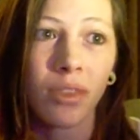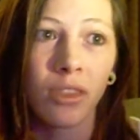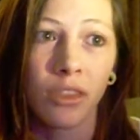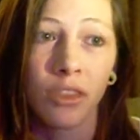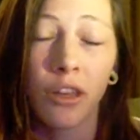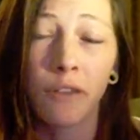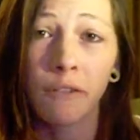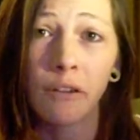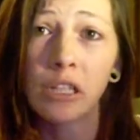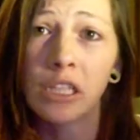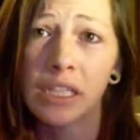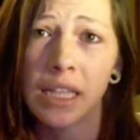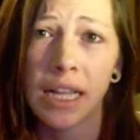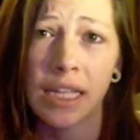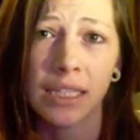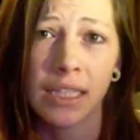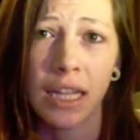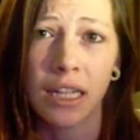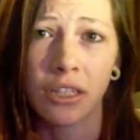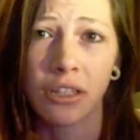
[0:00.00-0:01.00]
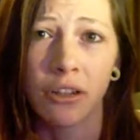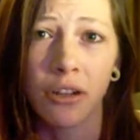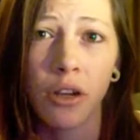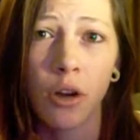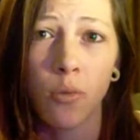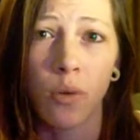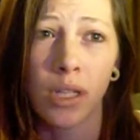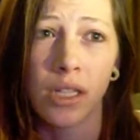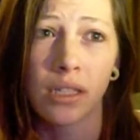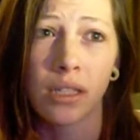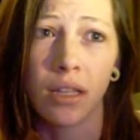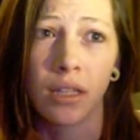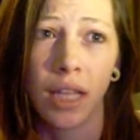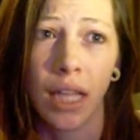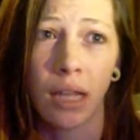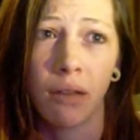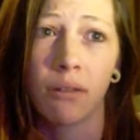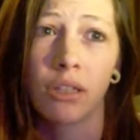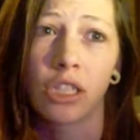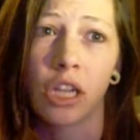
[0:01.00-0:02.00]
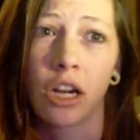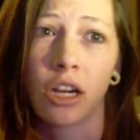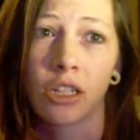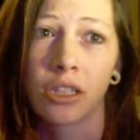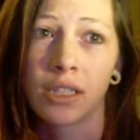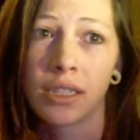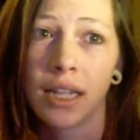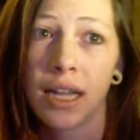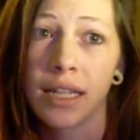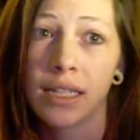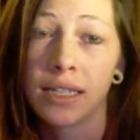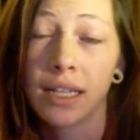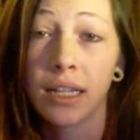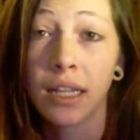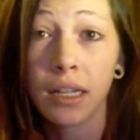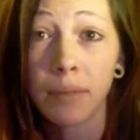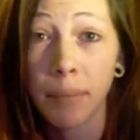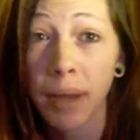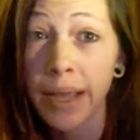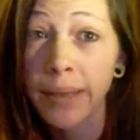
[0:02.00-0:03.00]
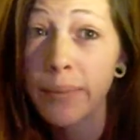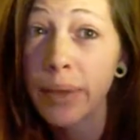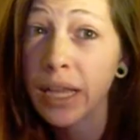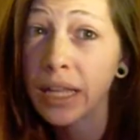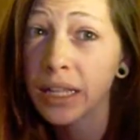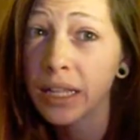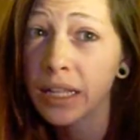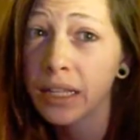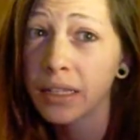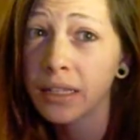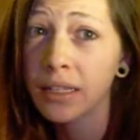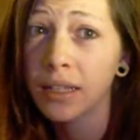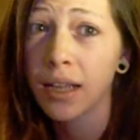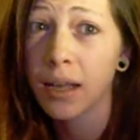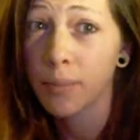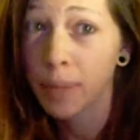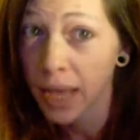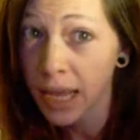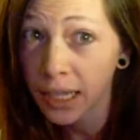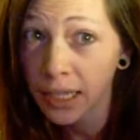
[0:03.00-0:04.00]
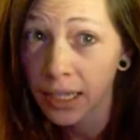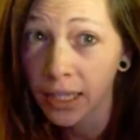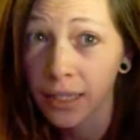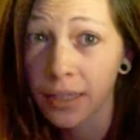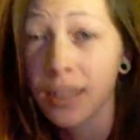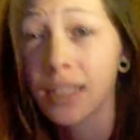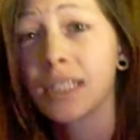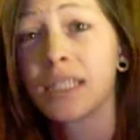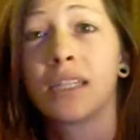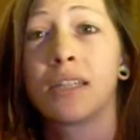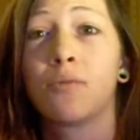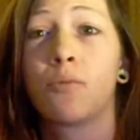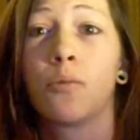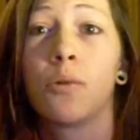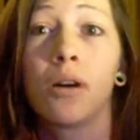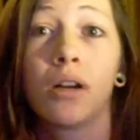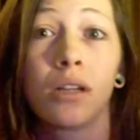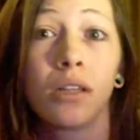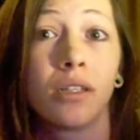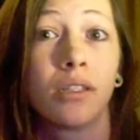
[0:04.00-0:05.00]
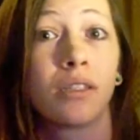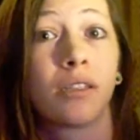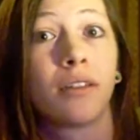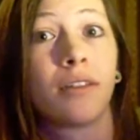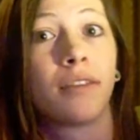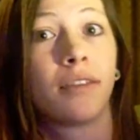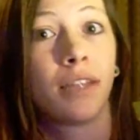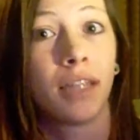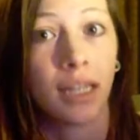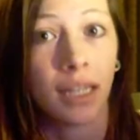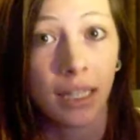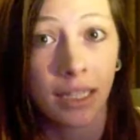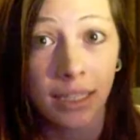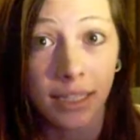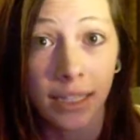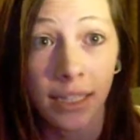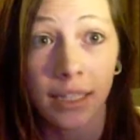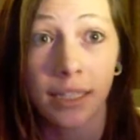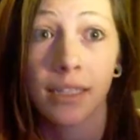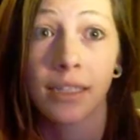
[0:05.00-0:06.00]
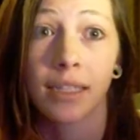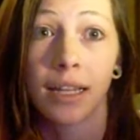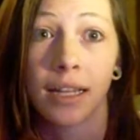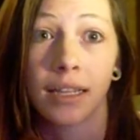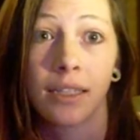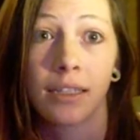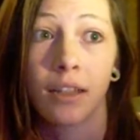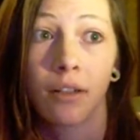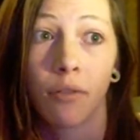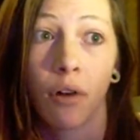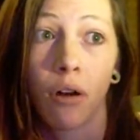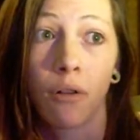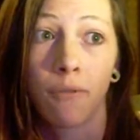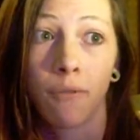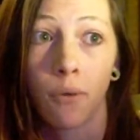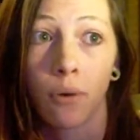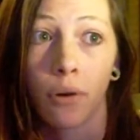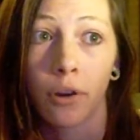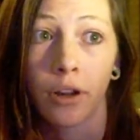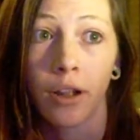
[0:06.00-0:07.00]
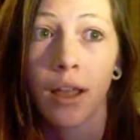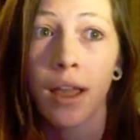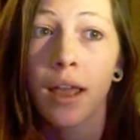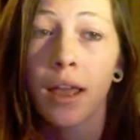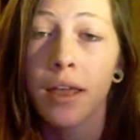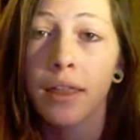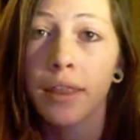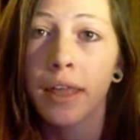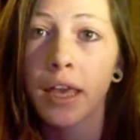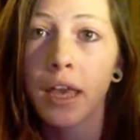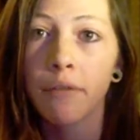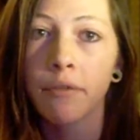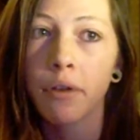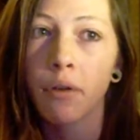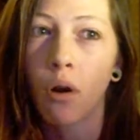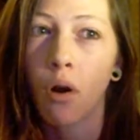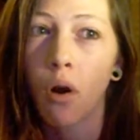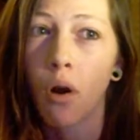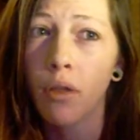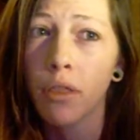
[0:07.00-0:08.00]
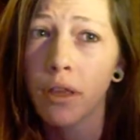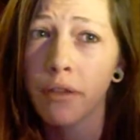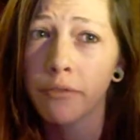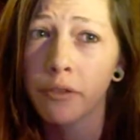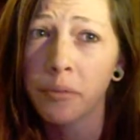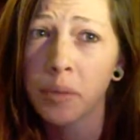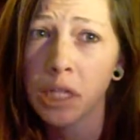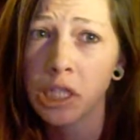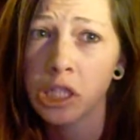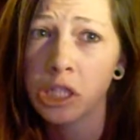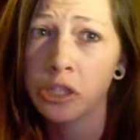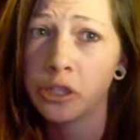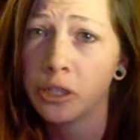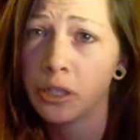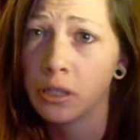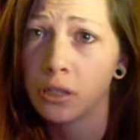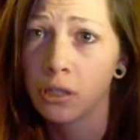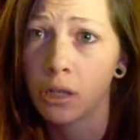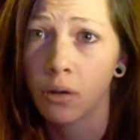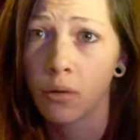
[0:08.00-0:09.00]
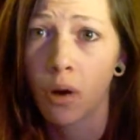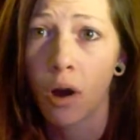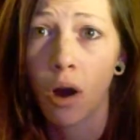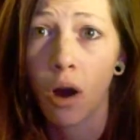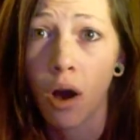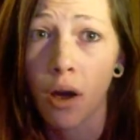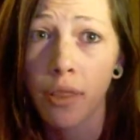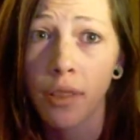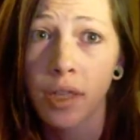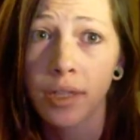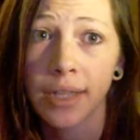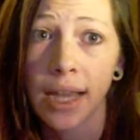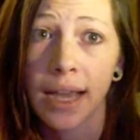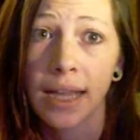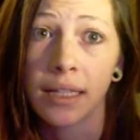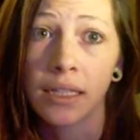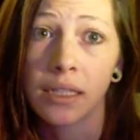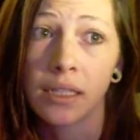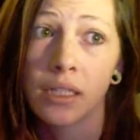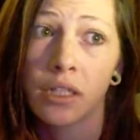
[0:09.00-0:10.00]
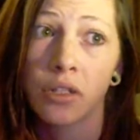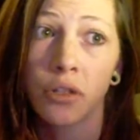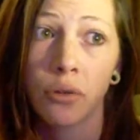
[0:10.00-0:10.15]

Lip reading: The first test I took was the language arts test, and in my opinion, this was the easiest test of all 4. They give you all the information you need to know on the test.